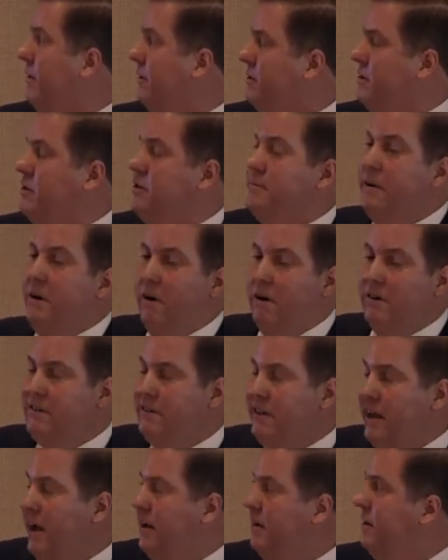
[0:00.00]
or excuse me, our
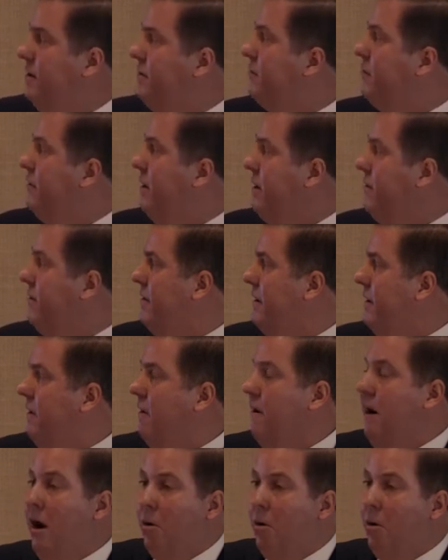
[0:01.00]
debt is greater than our